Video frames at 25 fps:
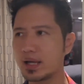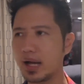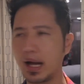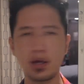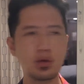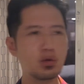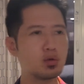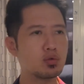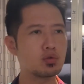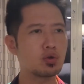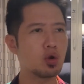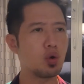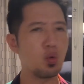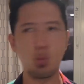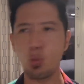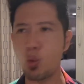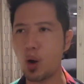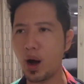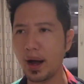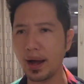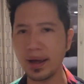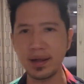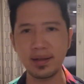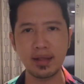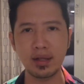I don't know
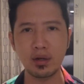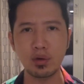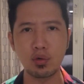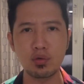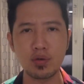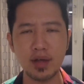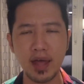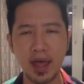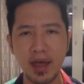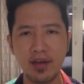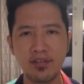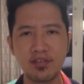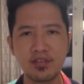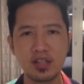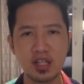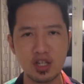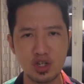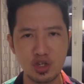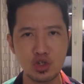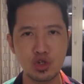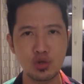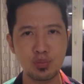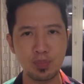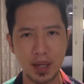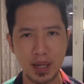why they don't have
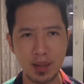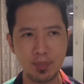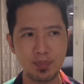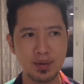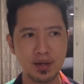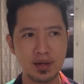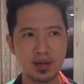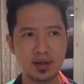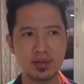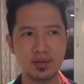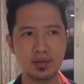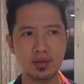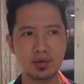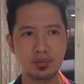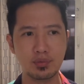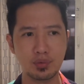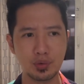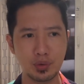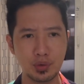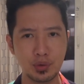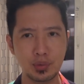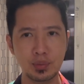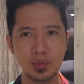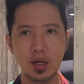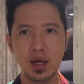tissue paper in the
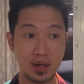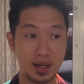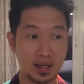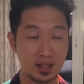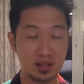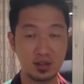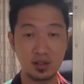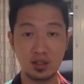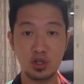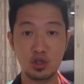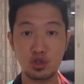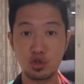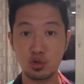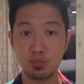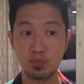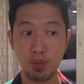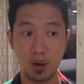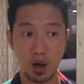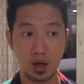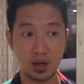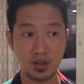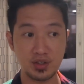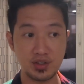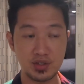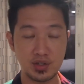room, like a tissue
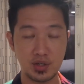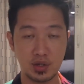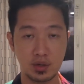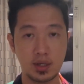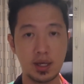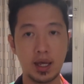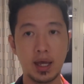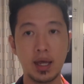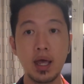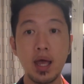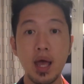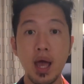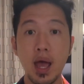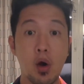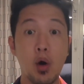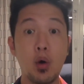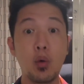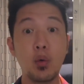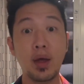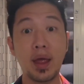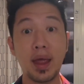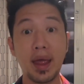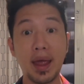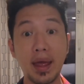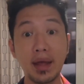box, okay?
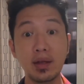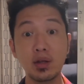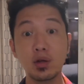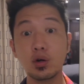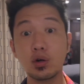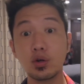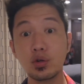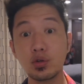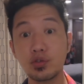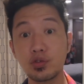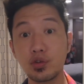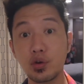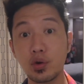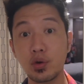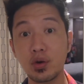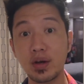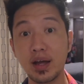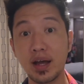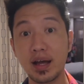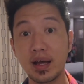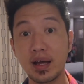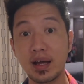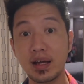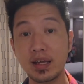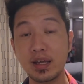Oh, and
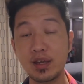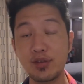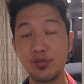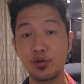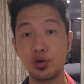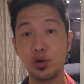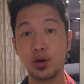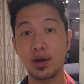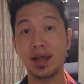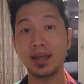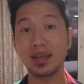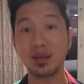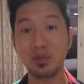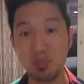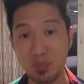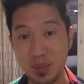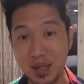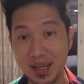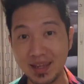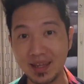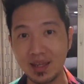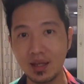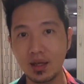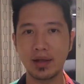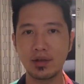also if you're like
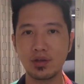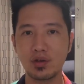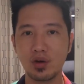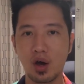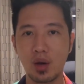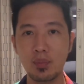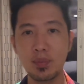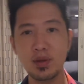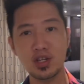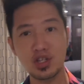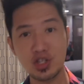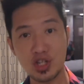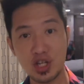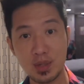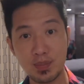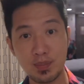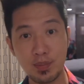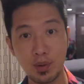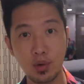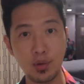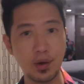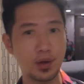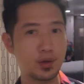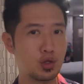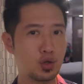me and you're a bit
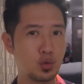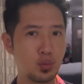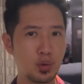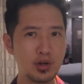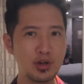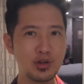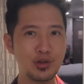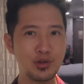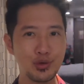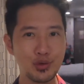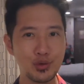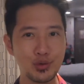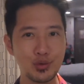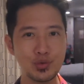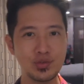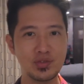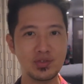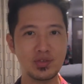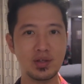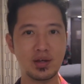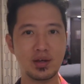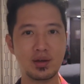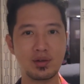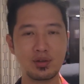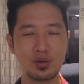cheapo and you want to
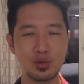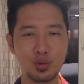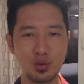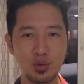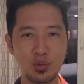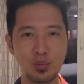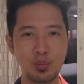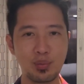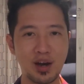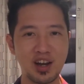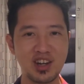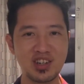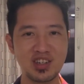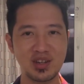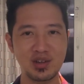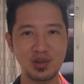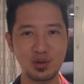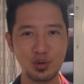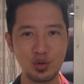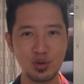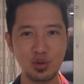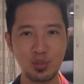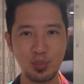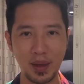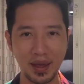use the toothbrush
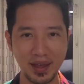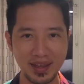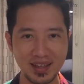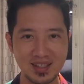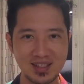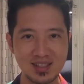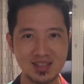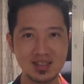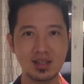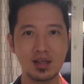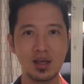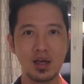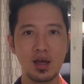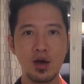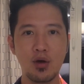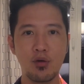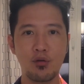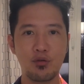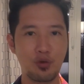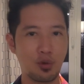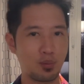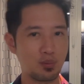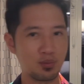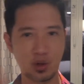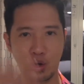and toothpaste
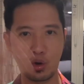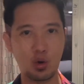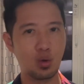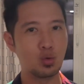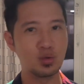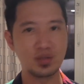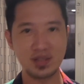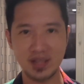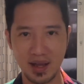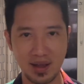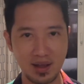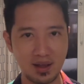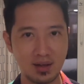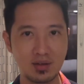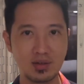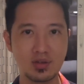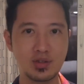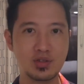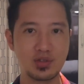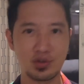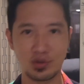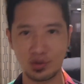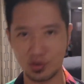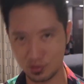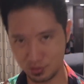from the
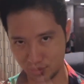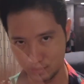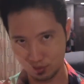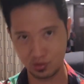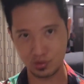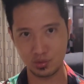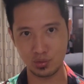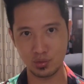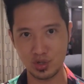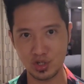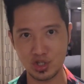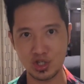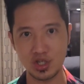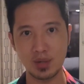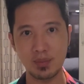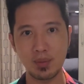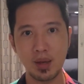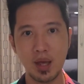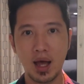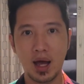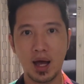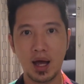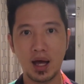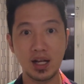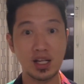hotels or the cruise
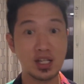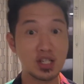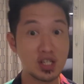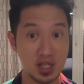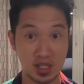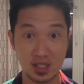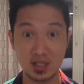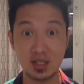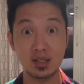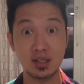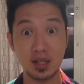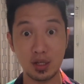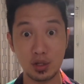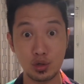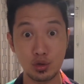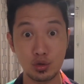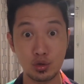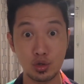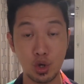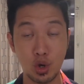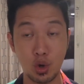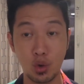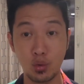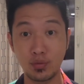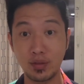ship, just to let you
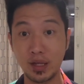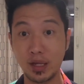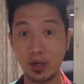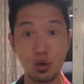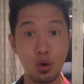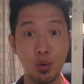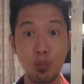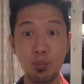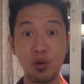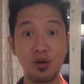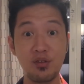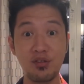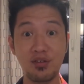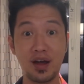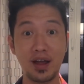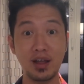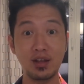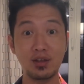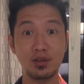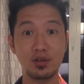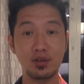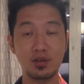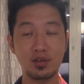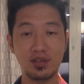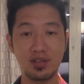know, they don't
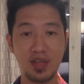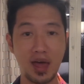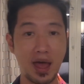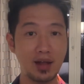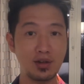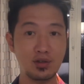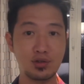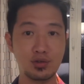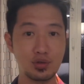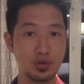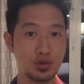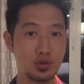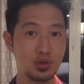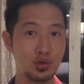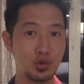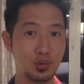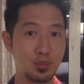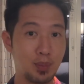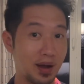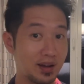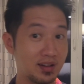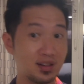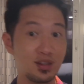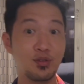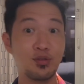provide that to you
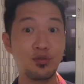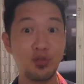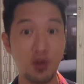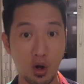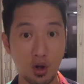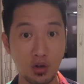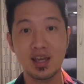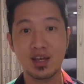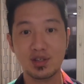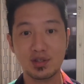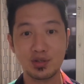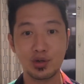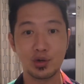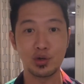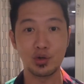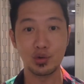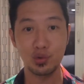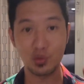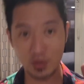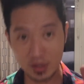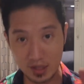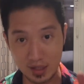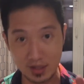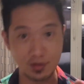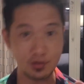by default. So
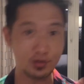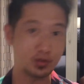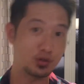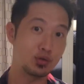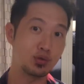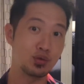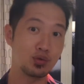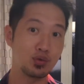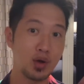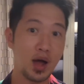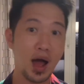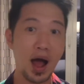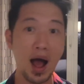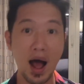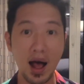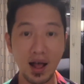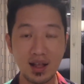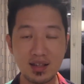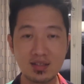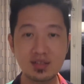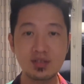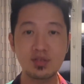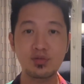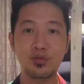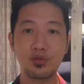you need to
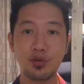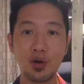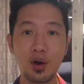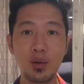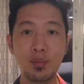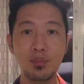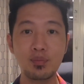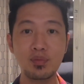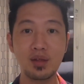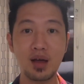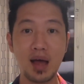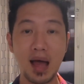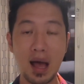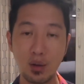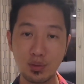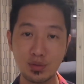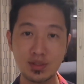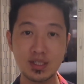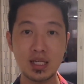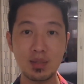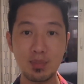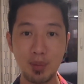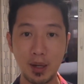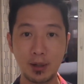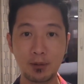ask from the
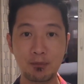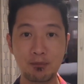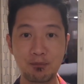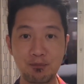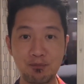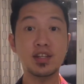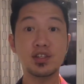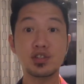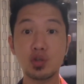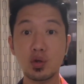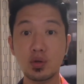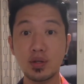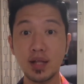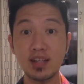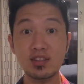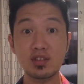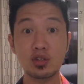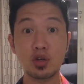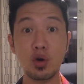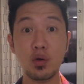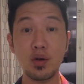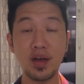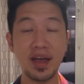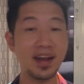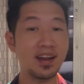housekeeping. So let's
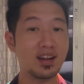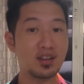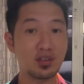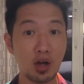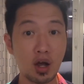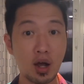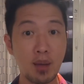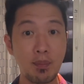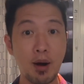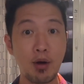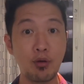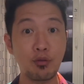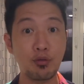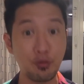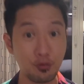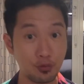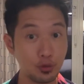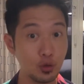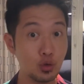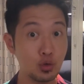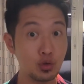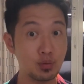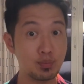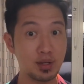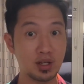go ahead and talk about
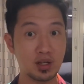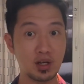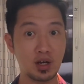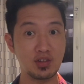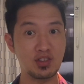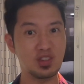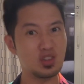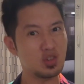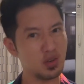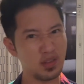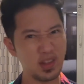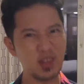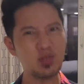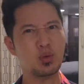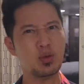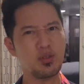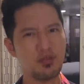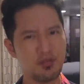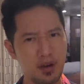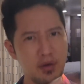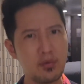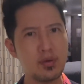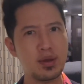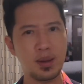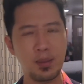food, because you know that's
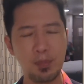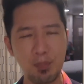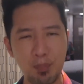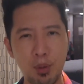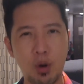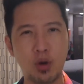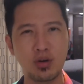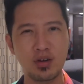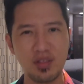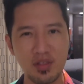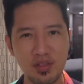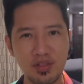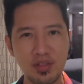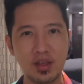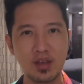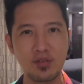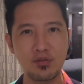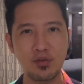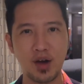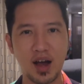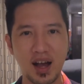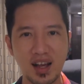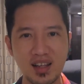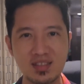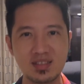one very important thing
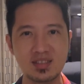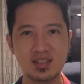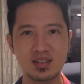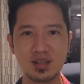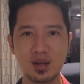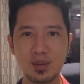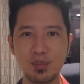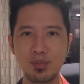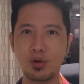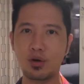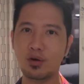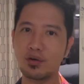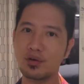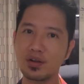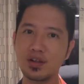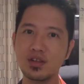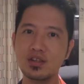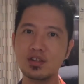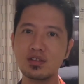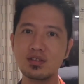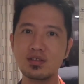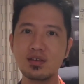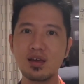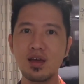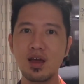for us
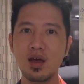Singaporeans.